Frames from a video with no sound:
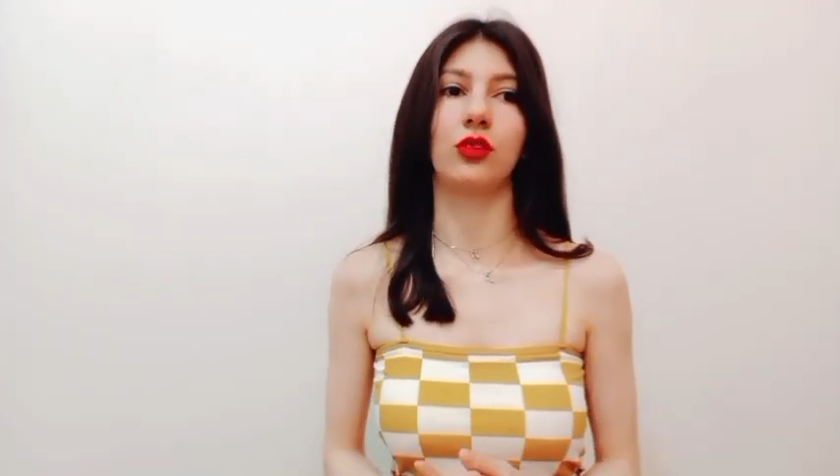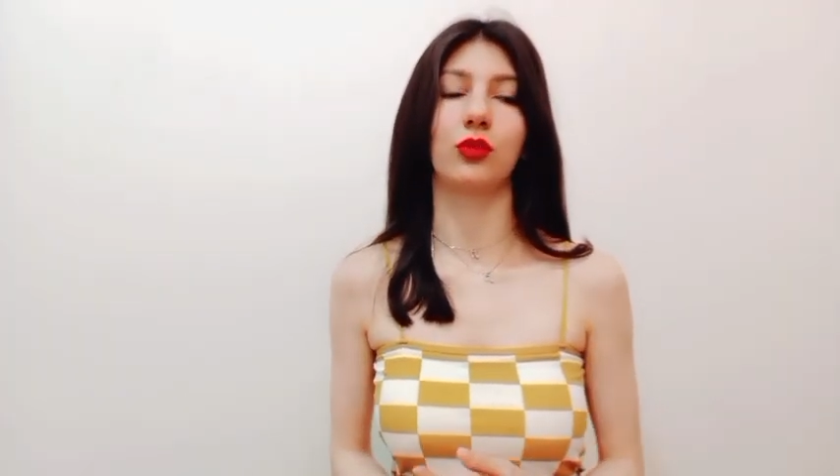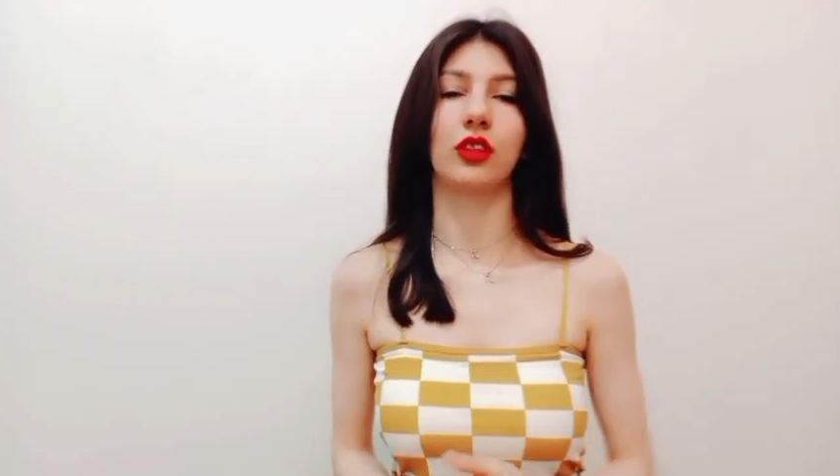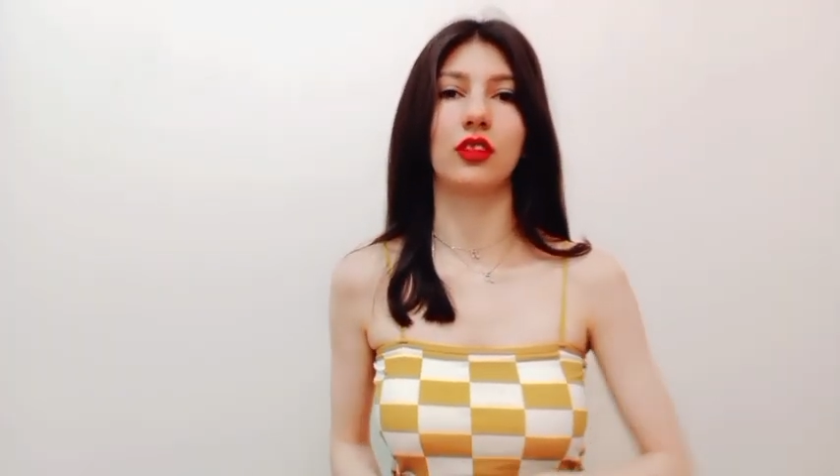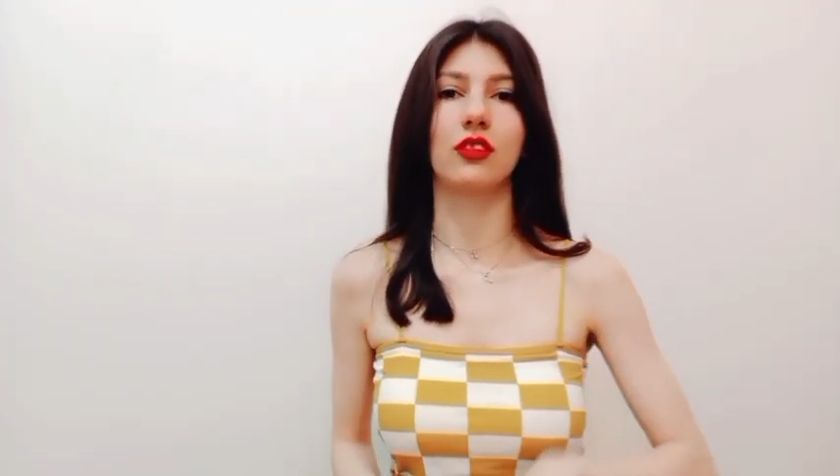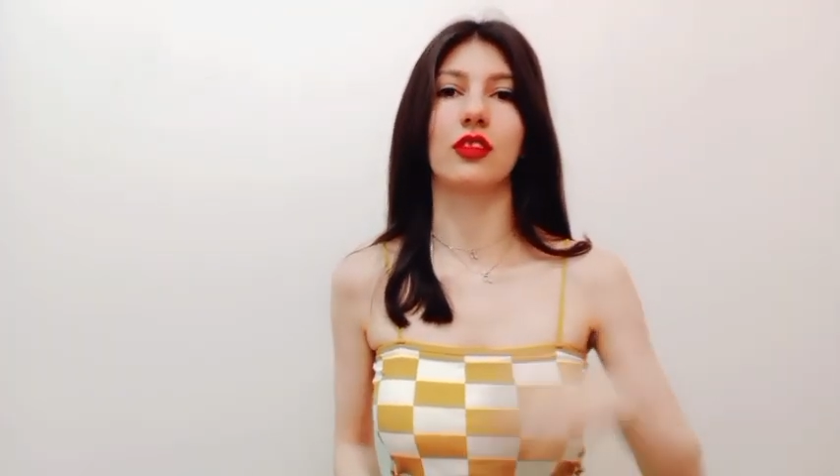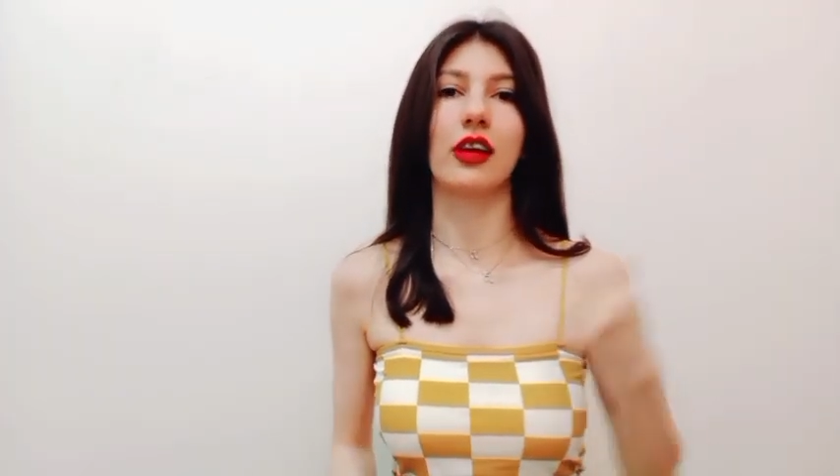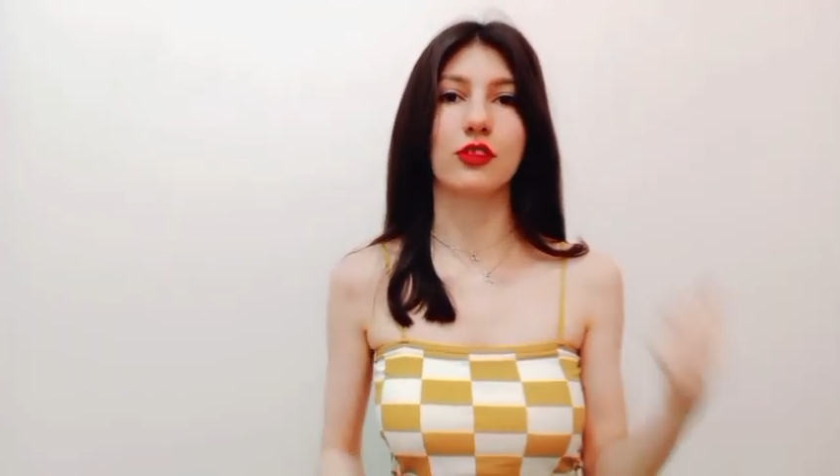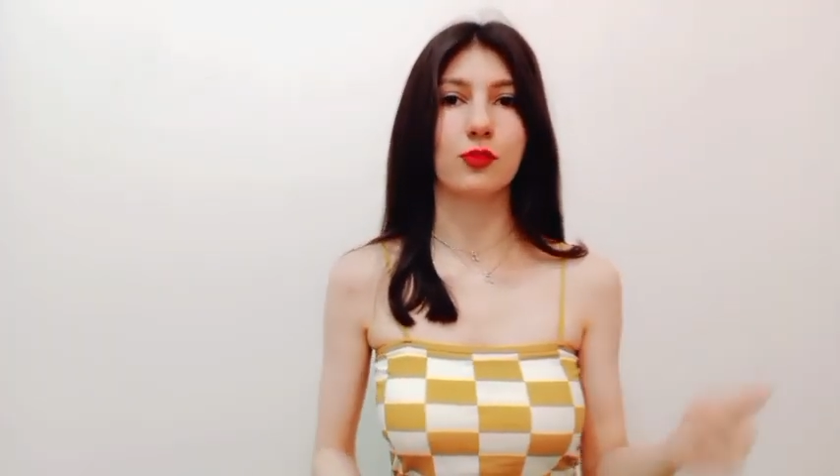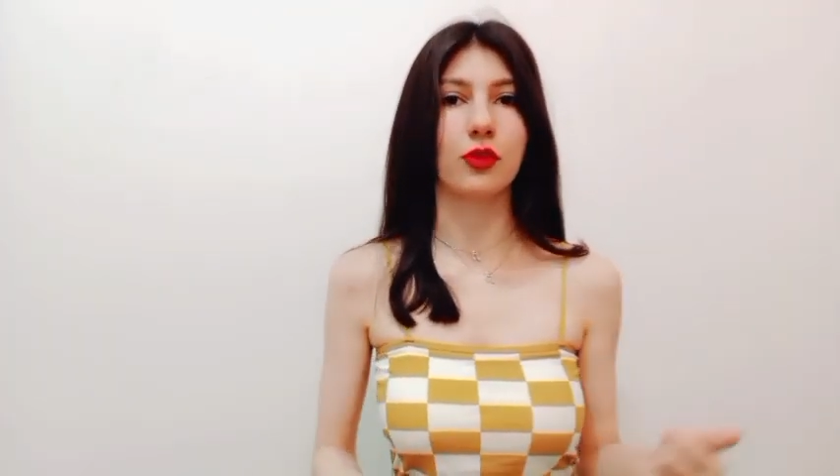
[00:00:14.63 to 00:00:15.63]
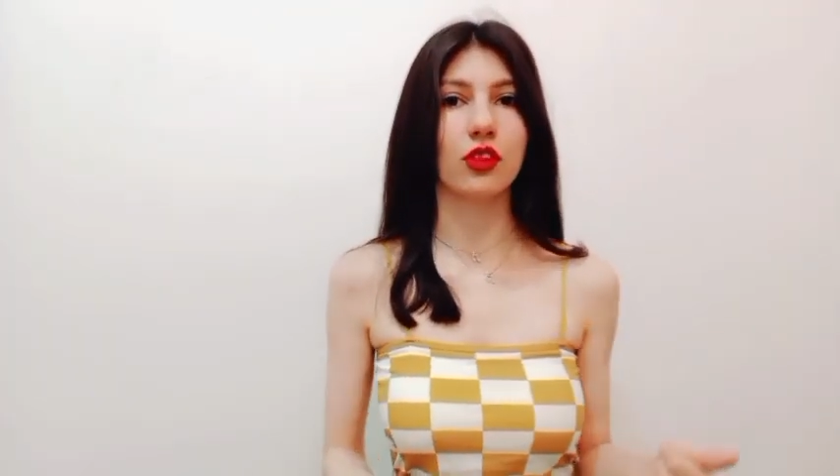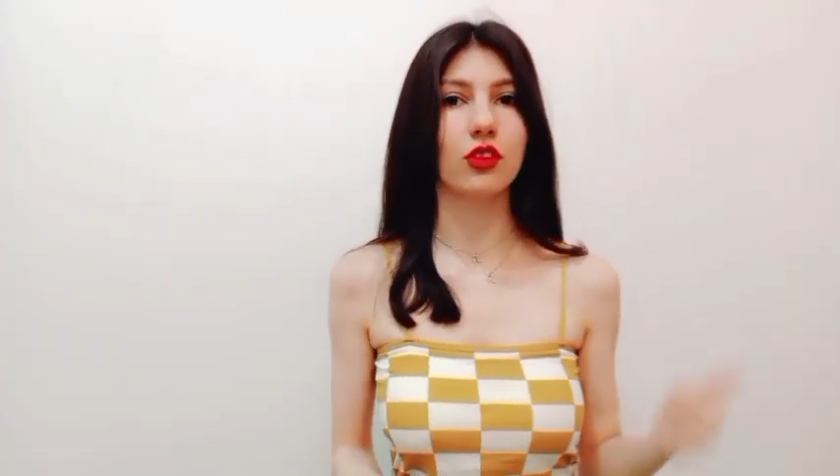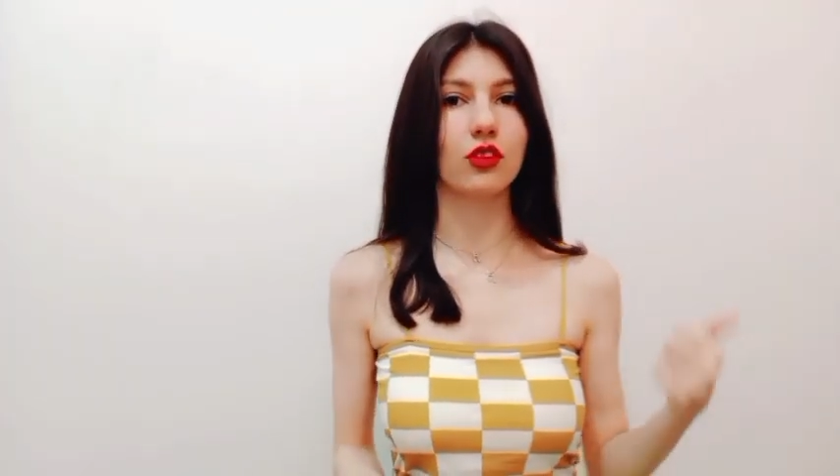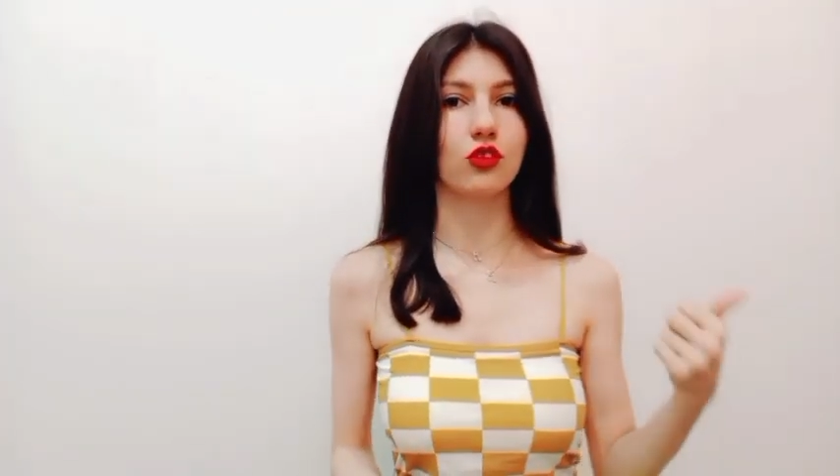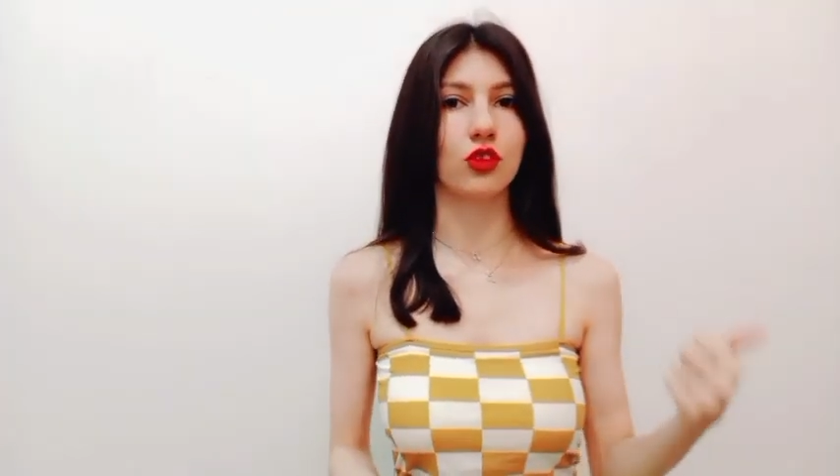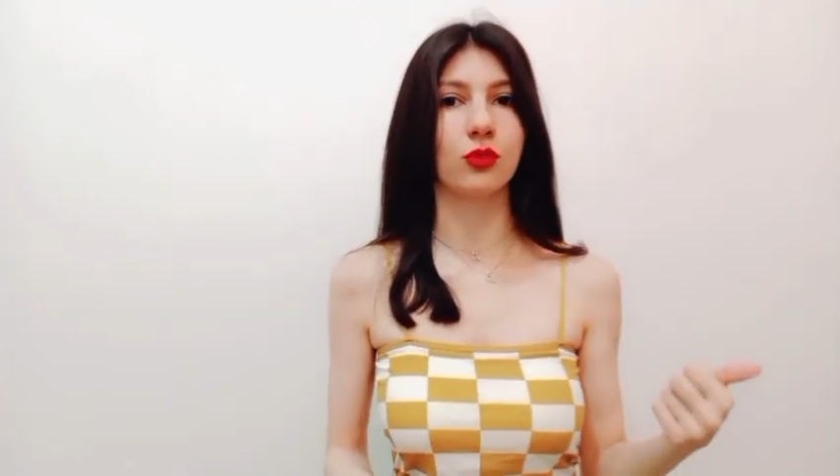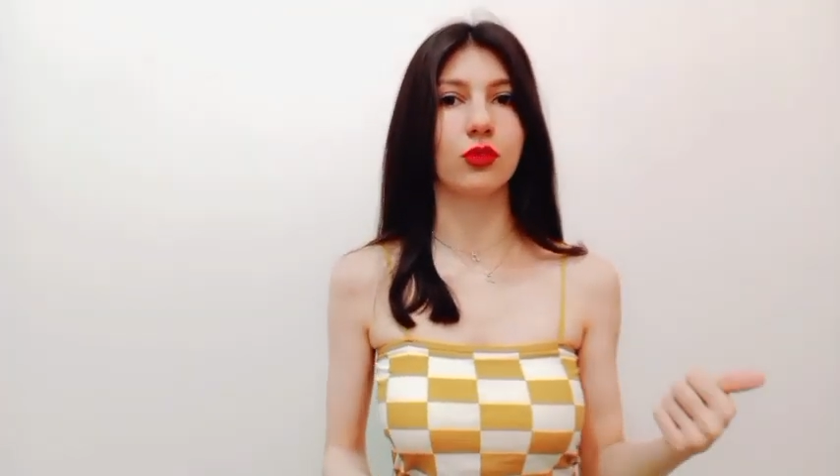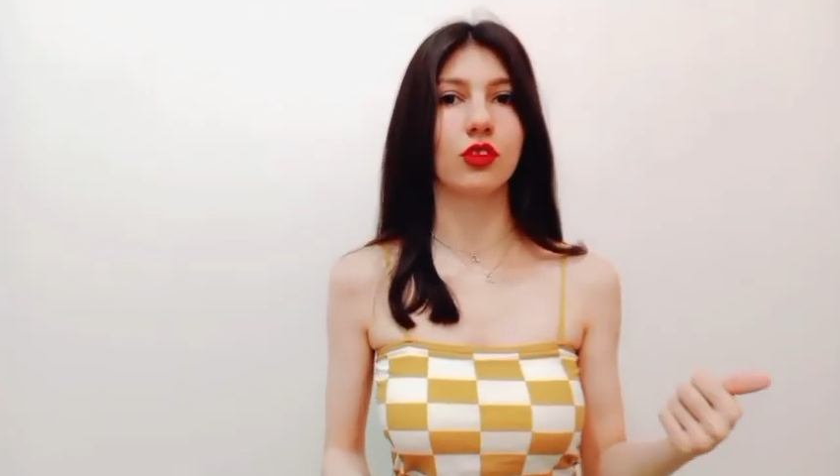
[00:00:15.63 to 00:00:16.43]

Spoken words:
released last month, June,